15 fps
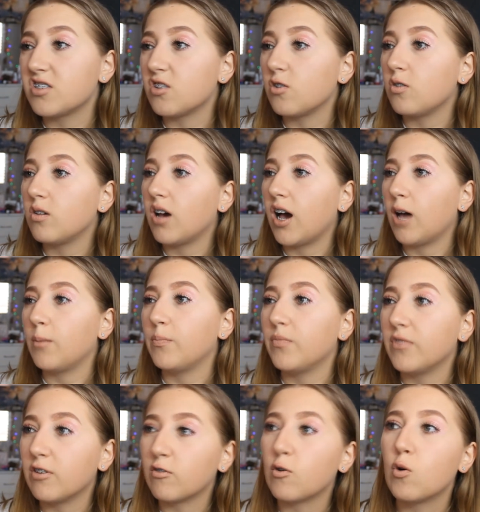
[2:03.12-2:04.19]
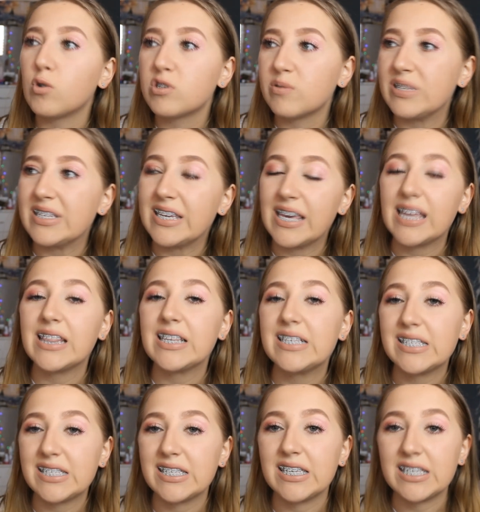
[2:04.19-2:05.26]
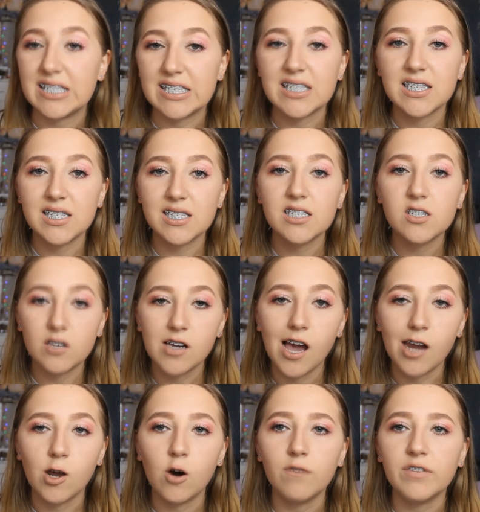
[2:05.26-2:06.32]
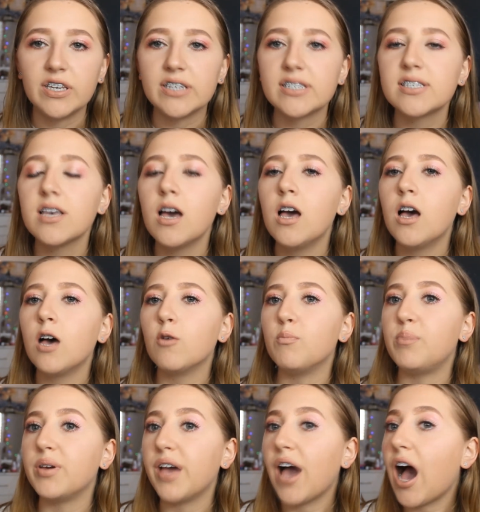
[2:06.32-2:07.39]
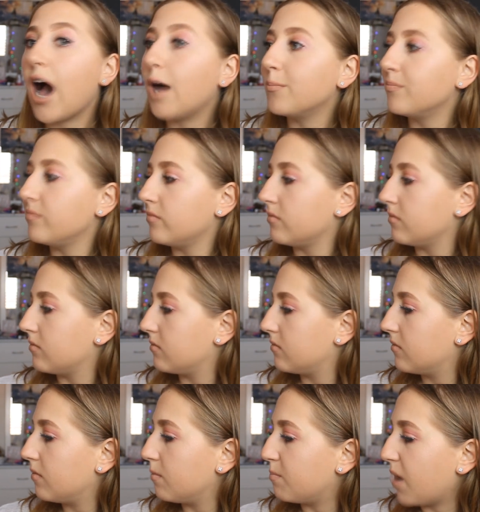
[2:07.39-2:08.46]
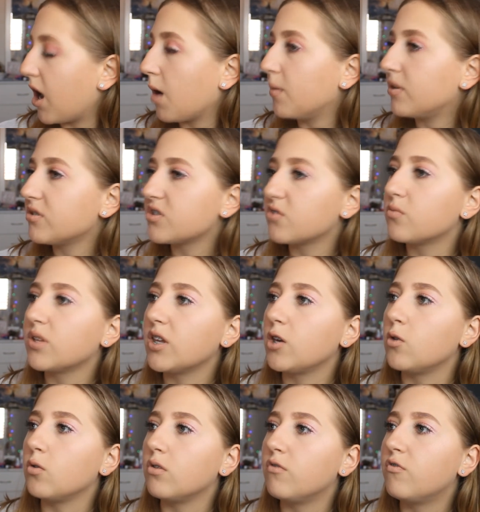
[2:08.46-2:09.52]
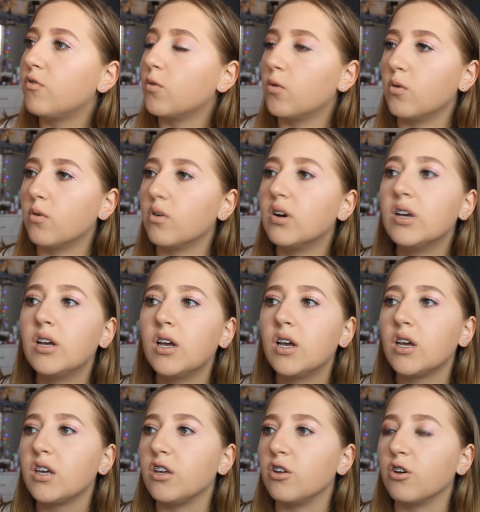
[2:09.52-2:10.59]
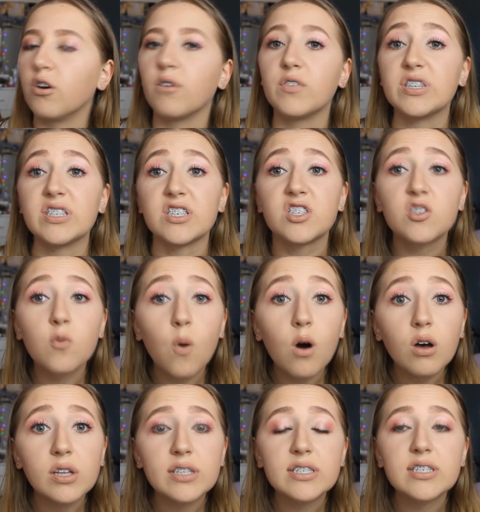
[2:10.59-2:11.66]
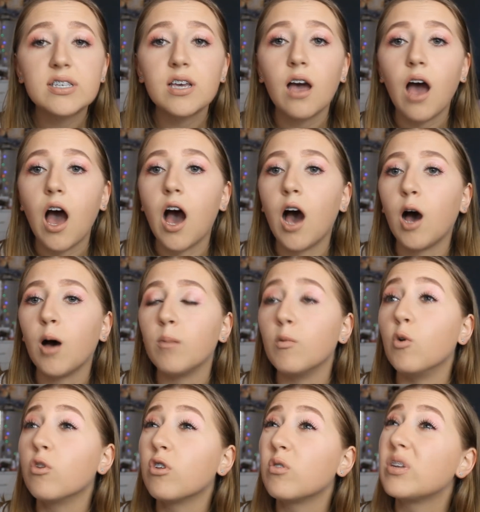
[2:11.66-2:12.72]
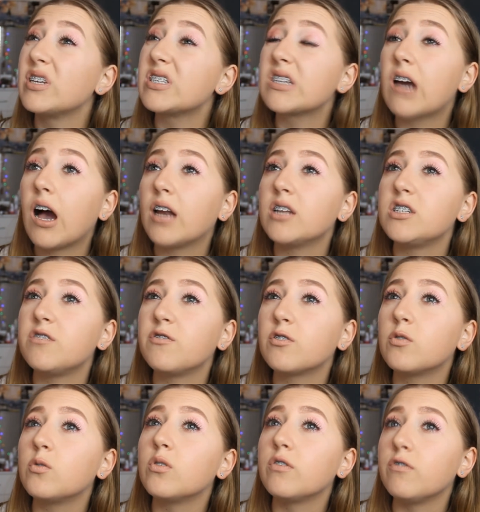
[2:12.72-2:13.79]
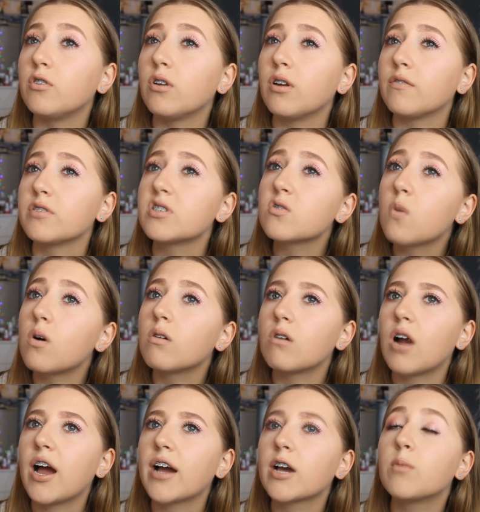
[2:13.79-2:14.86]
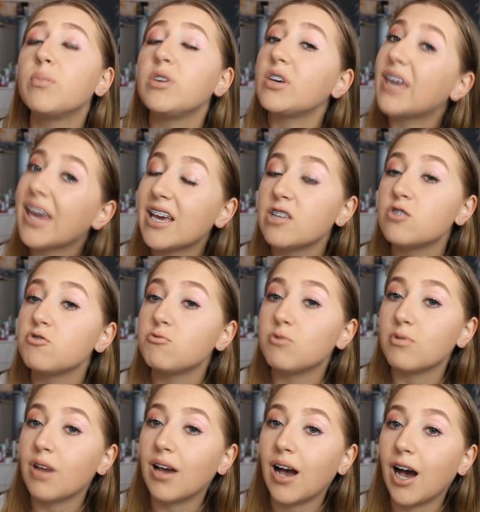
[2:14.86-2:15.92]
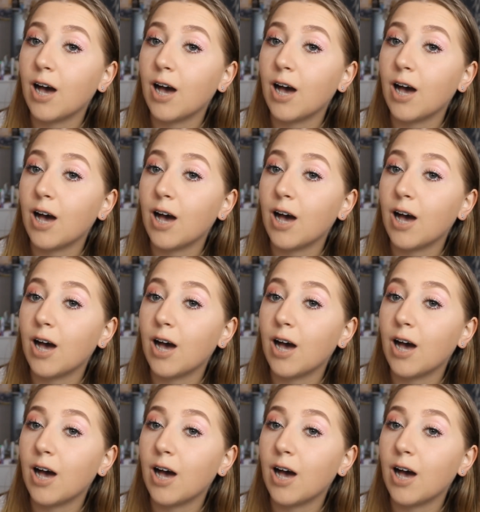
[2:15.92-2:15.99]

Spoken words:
So, of course, once again, this is kind of obvious, but barbells are really good for, you know, obviously squats, although it is kind of difficult if you don't have a squat rack, but you can do